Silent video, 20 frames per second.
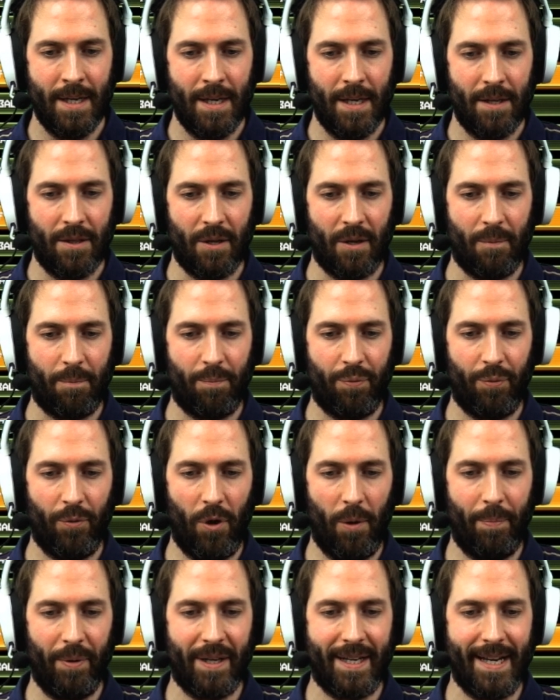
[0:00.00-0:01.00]
The
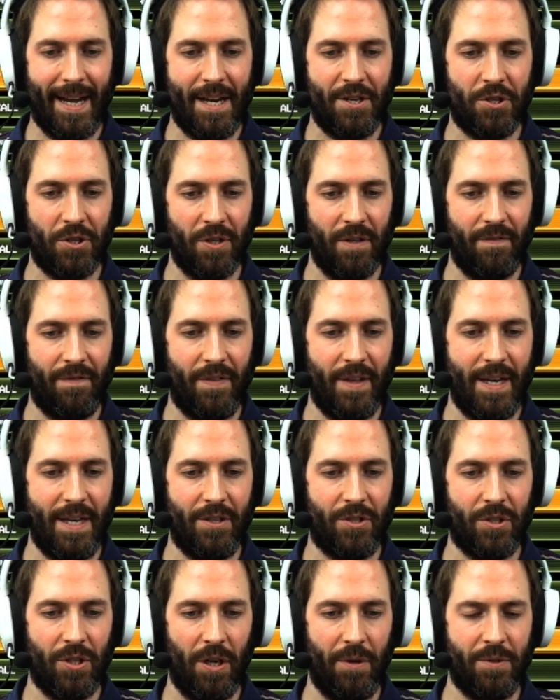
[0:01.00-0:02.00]
propagation of
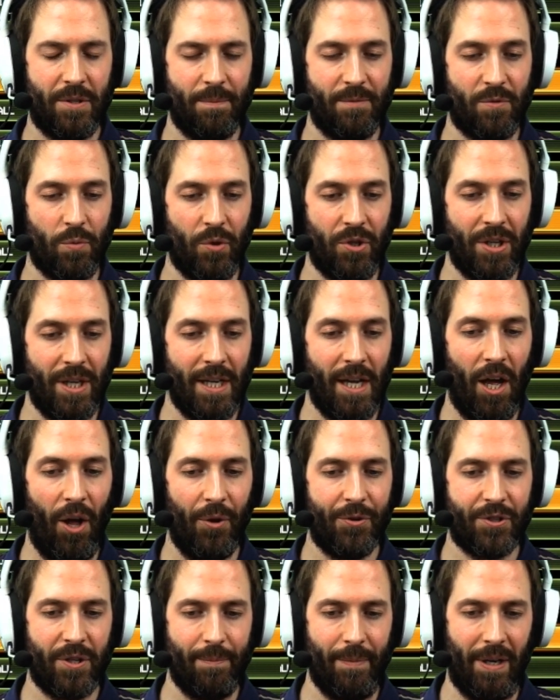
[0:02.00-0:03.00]
these totems would
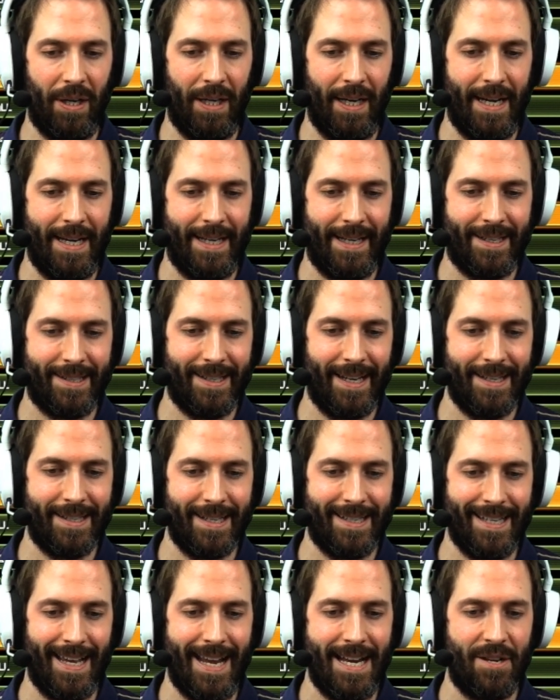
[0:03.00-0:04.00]
ultimately
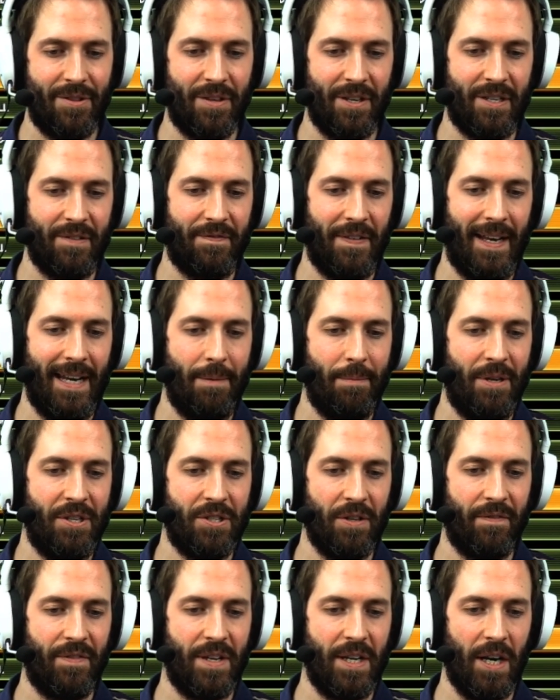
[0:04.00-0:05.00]
necessitate the development
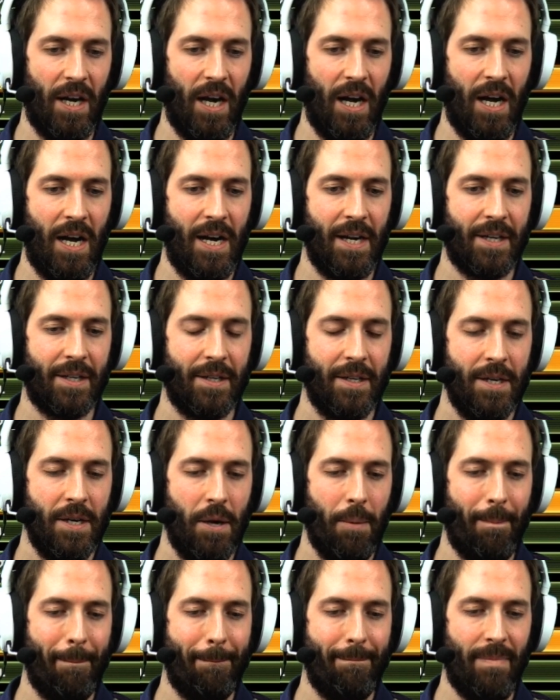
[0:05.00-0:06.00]
of the Arc
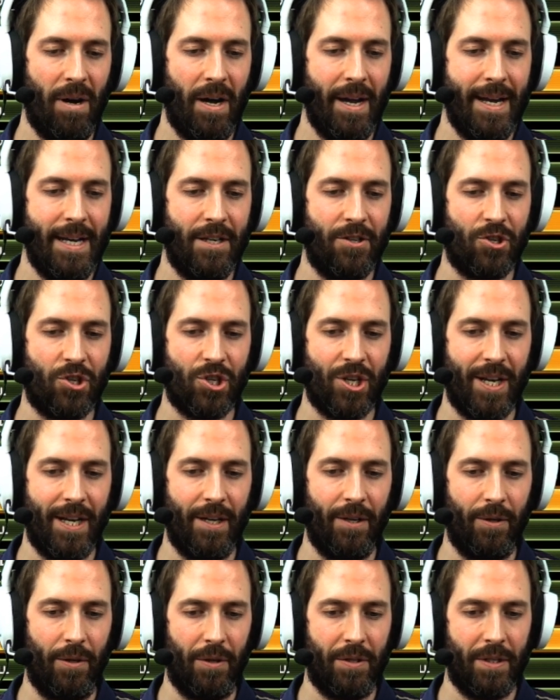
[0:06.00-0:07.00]
Mind
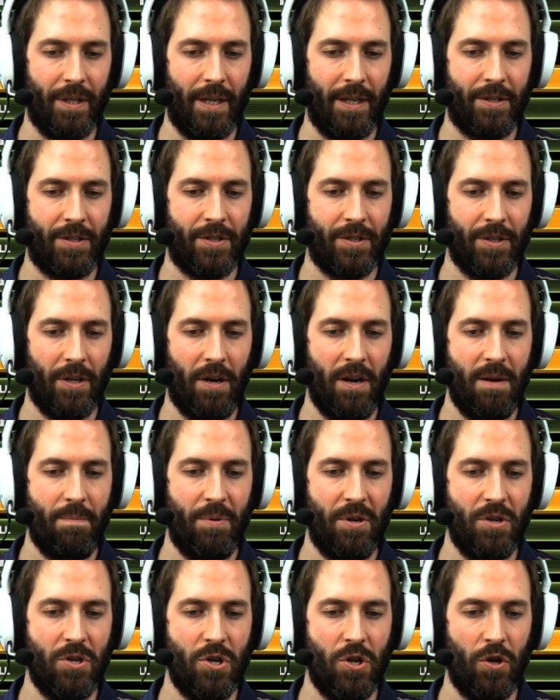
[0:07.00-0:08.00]
Shield, a
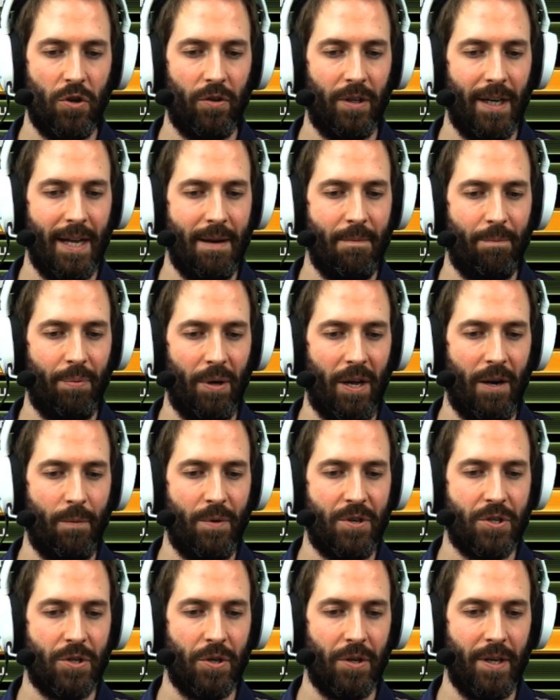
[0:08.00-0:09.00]
cyber-neural implant
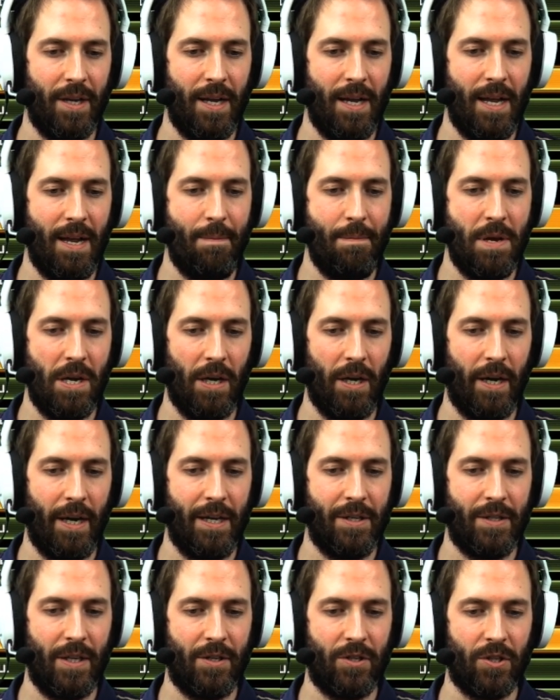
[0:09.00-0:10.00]
which could
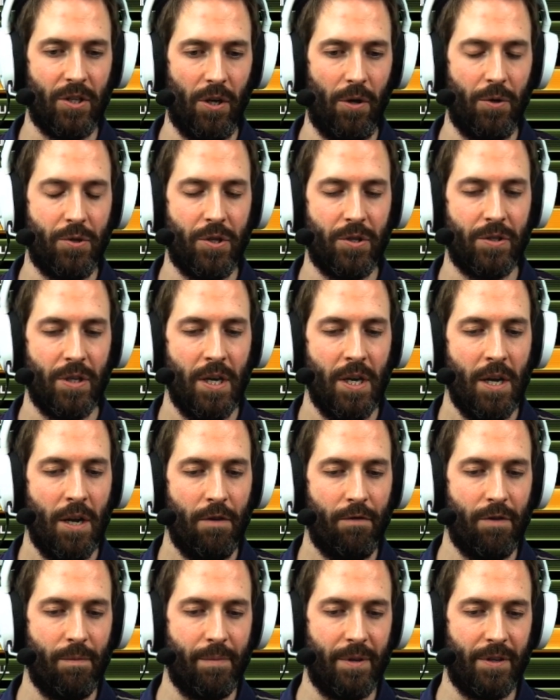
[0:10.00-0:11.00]
immunize its soldiers
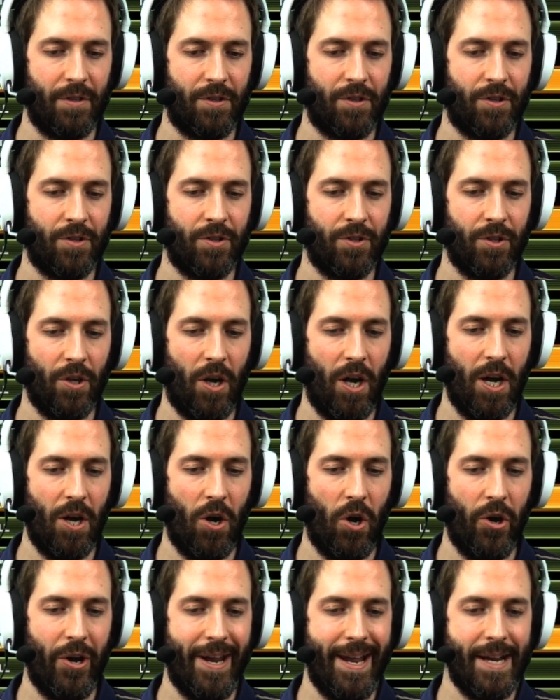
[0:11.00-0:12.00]
from the
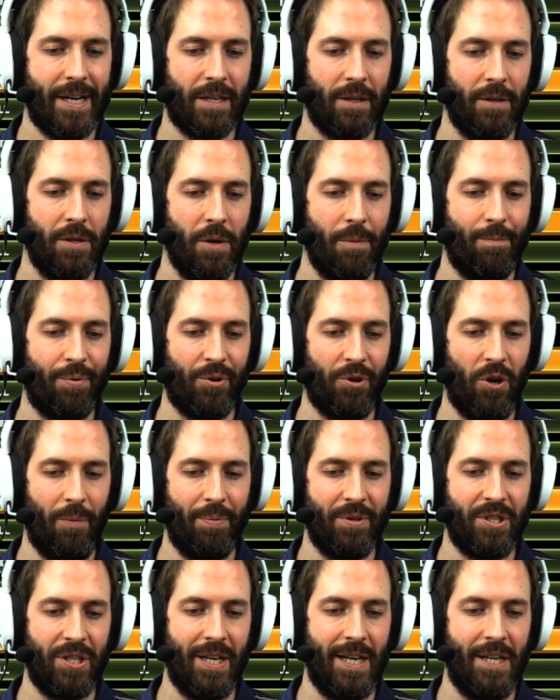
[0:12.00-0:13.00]
psionic
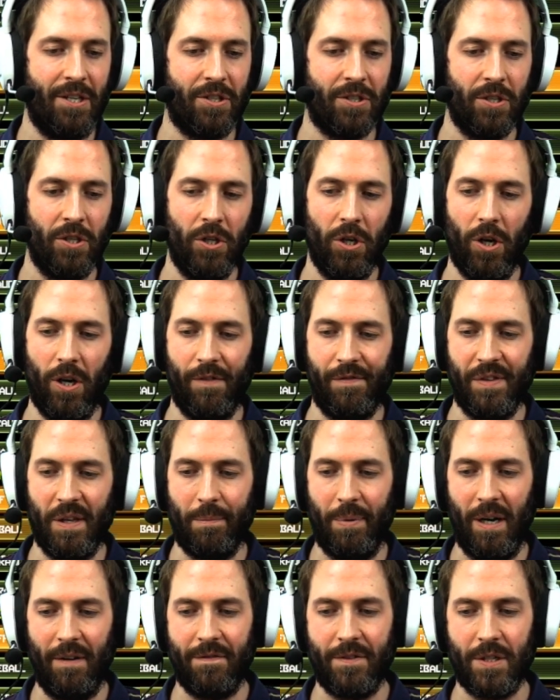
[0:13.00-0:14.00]
properties of the
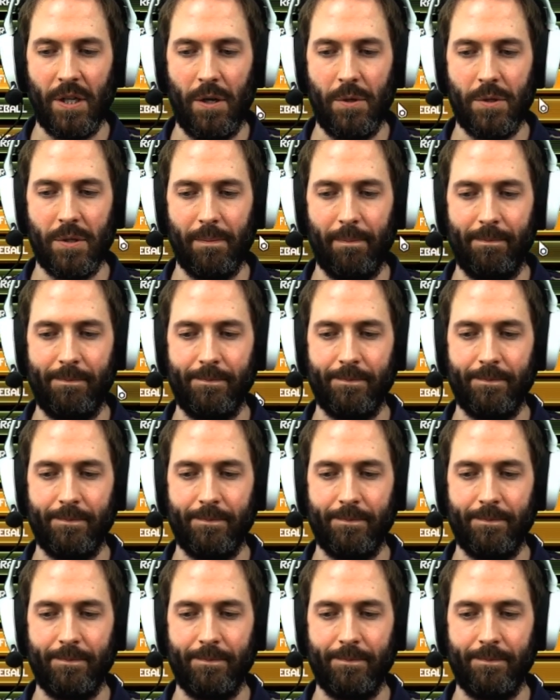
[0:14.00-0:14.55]
buff totem.